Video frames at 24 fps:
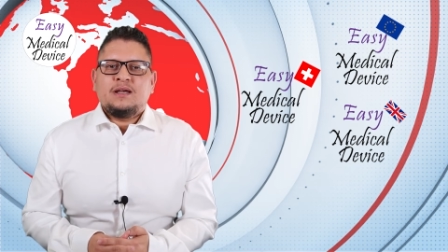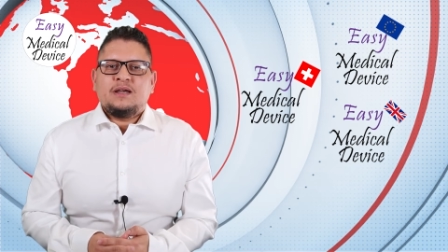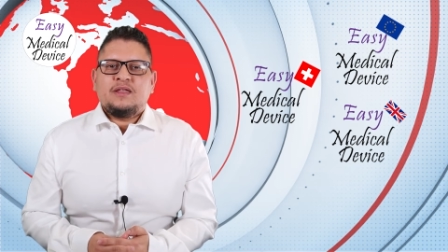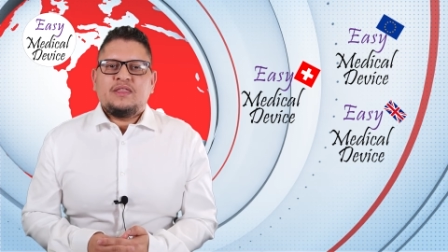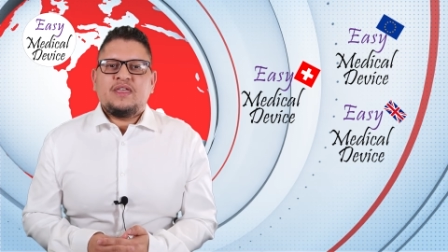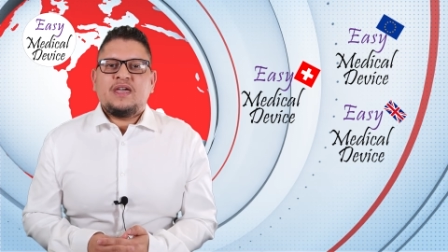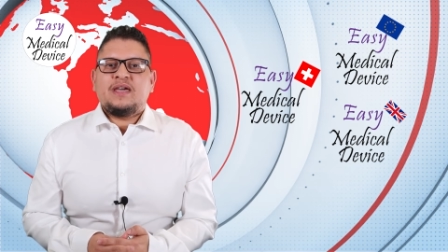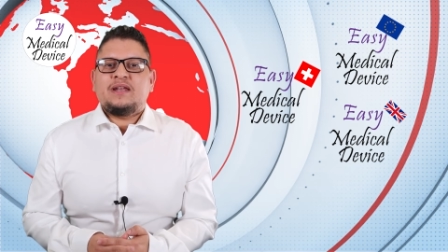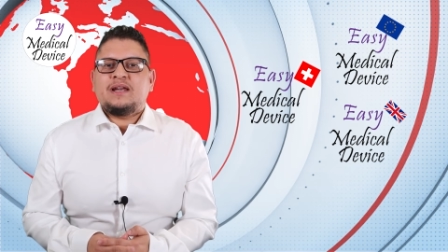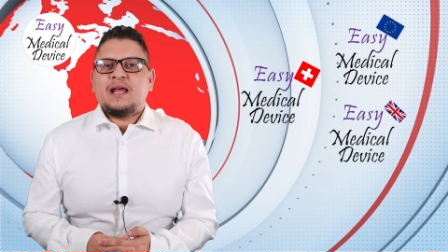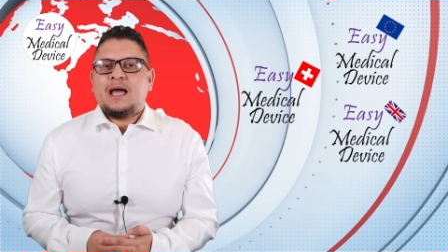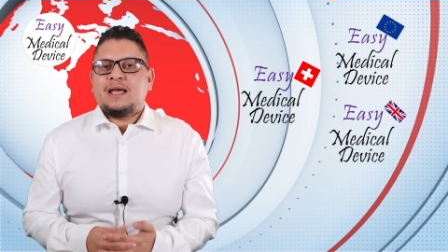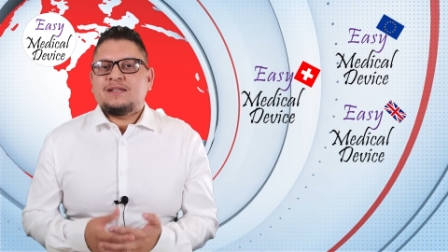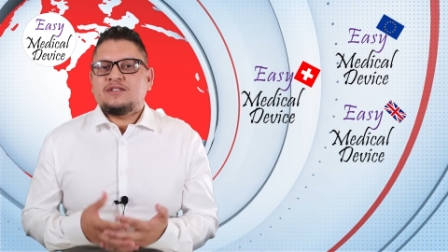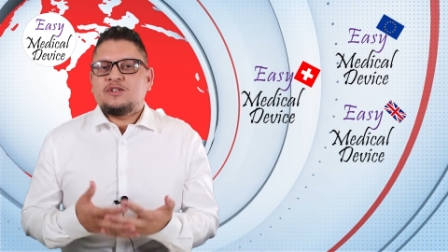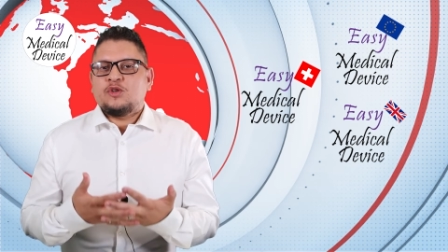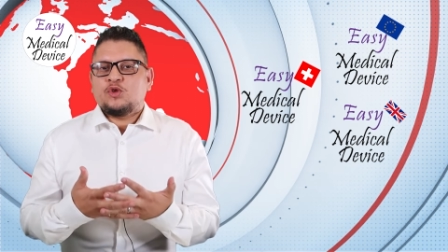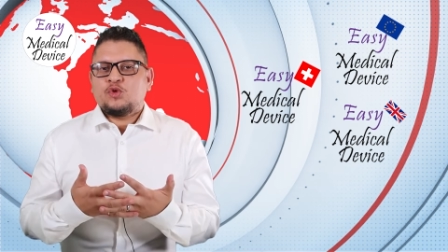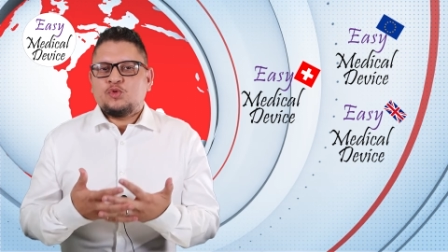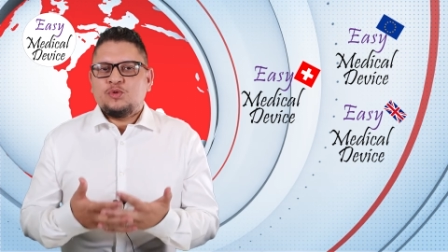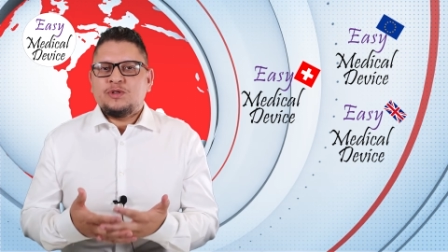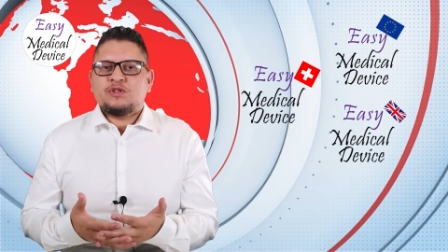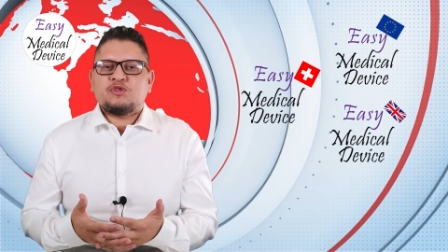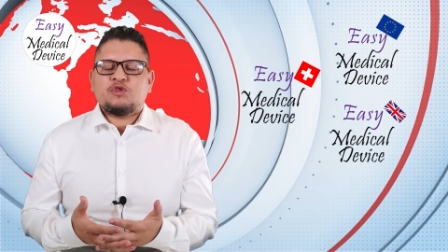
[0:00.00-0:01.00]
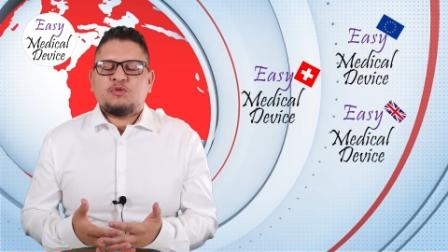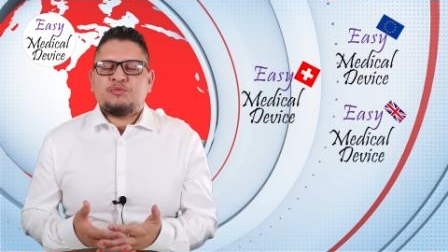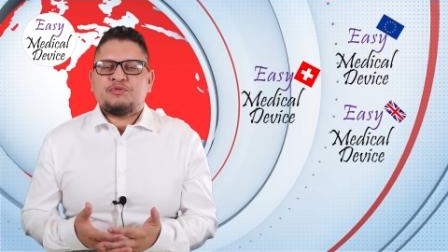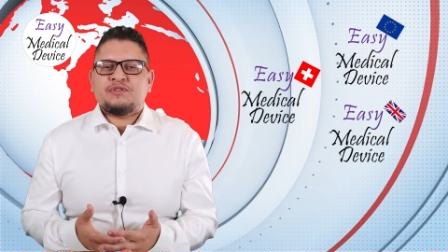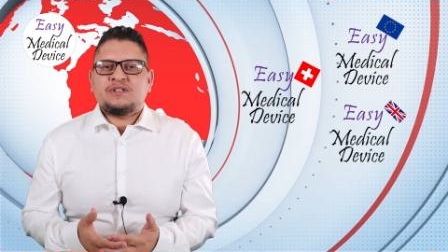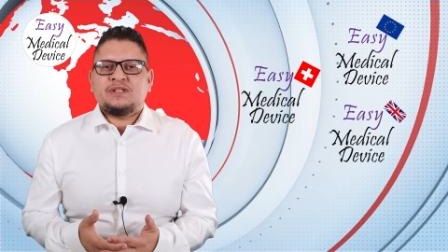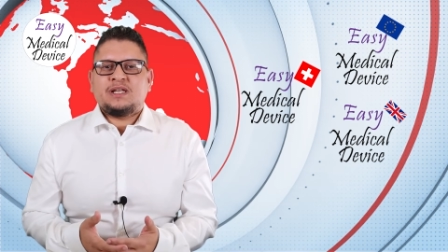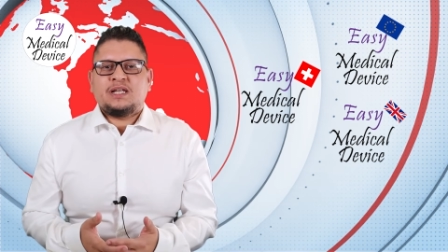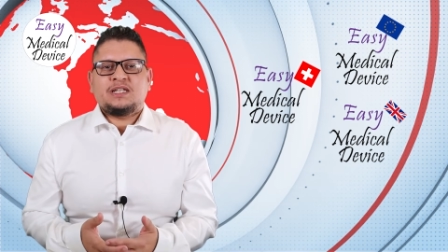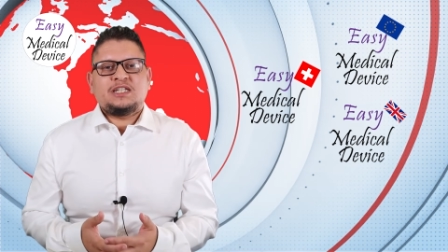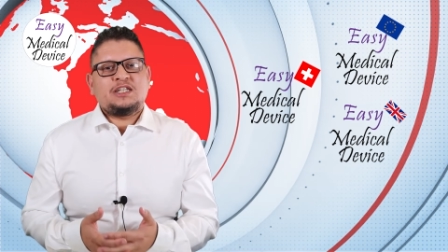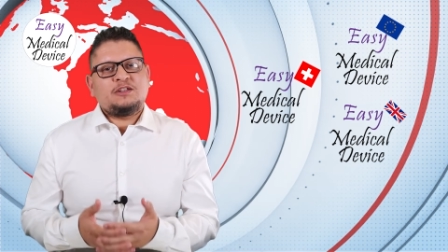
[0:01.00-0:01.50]
Then as a Swiss
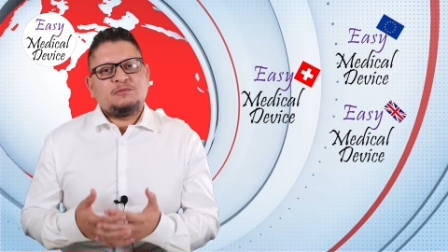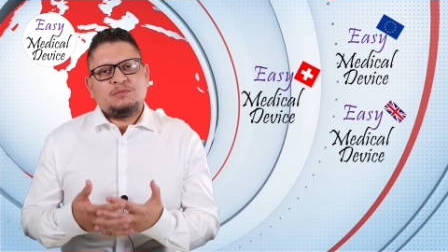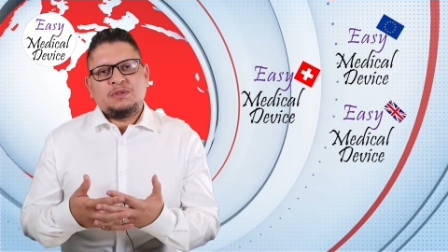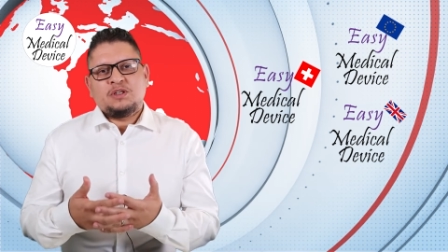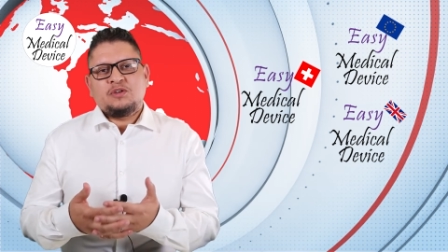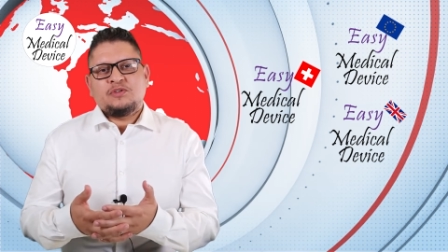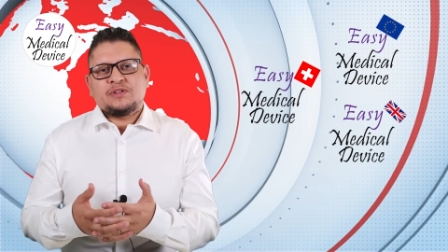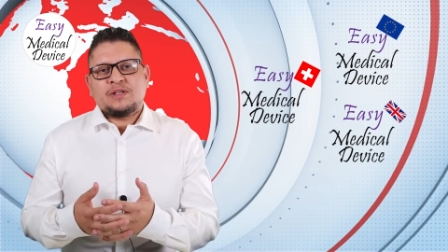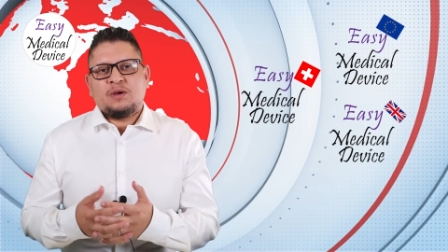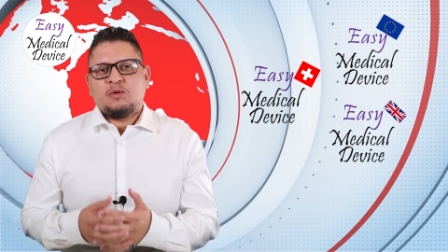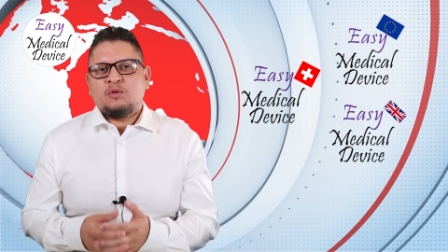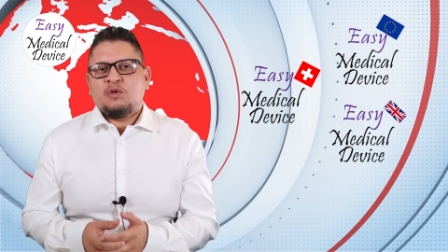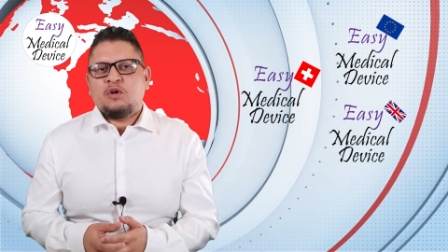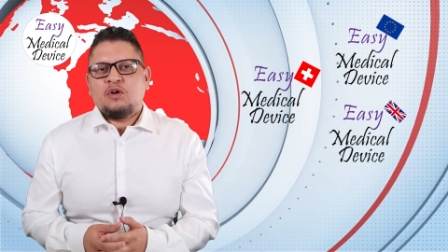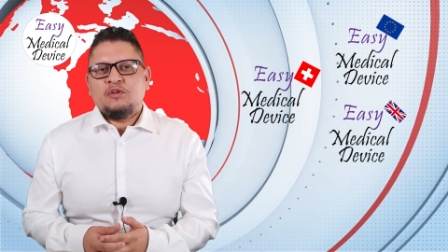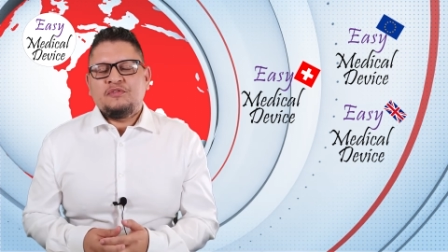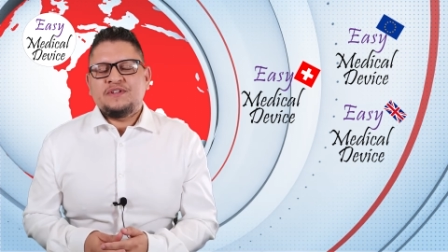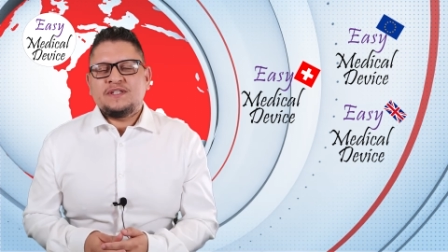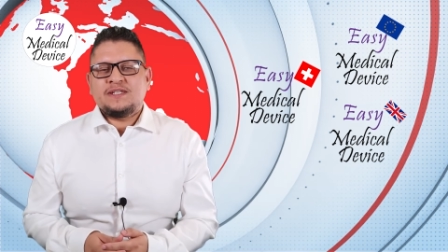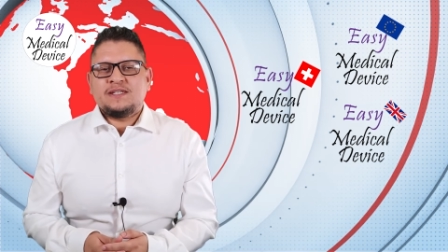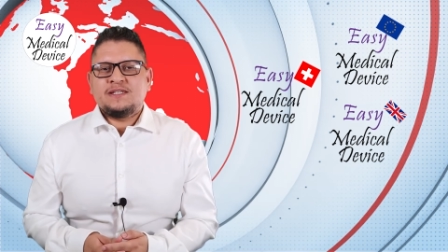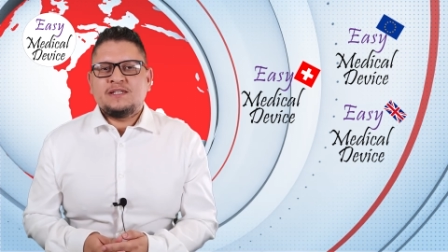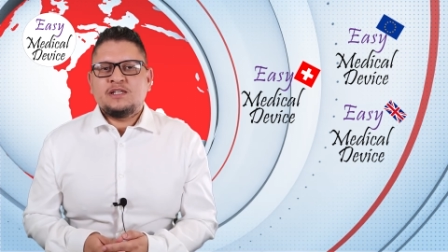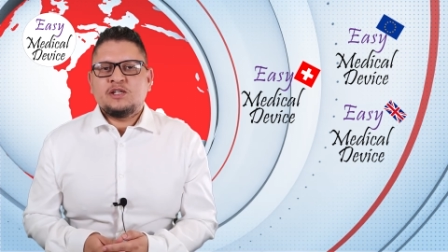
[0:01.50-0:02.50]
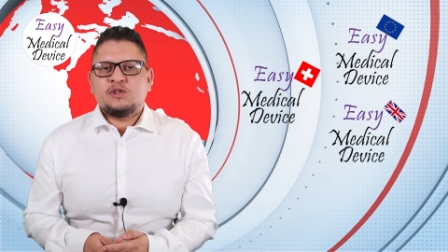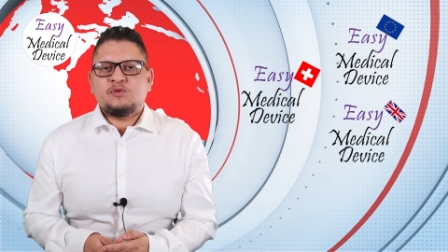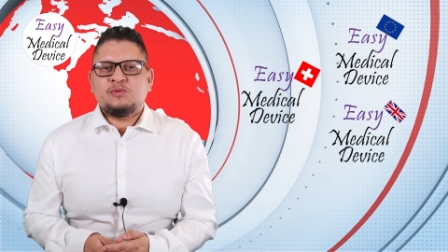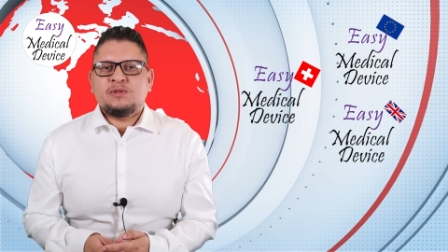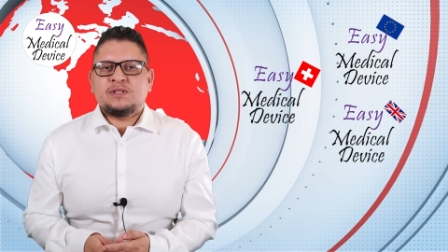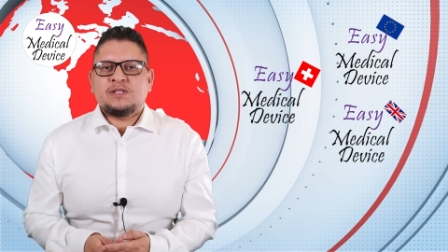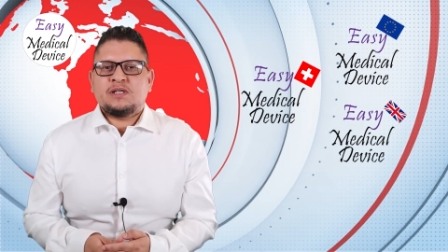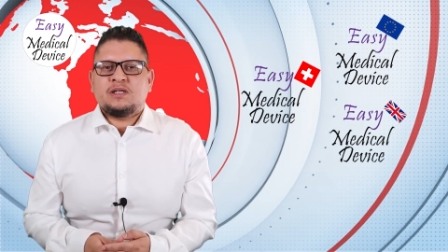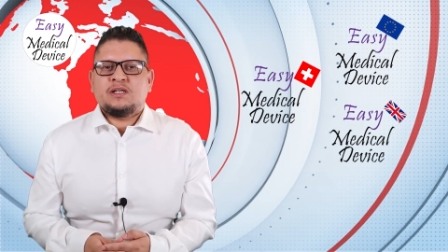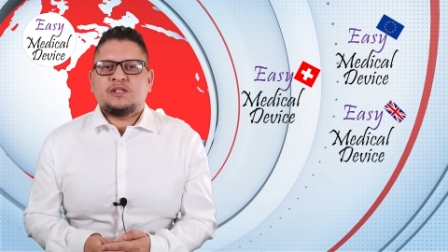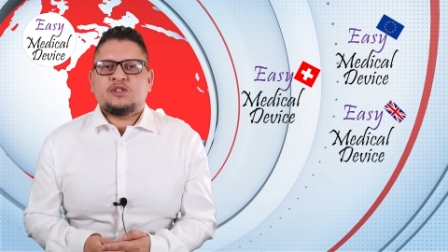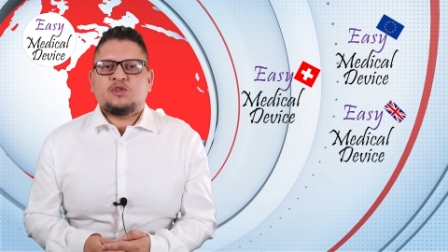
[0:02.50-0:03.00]
representative, because our office is in
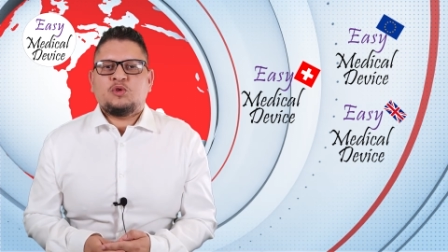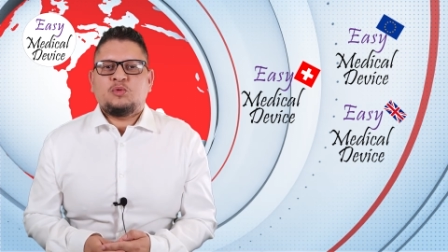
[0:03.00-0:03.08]
Switzerland,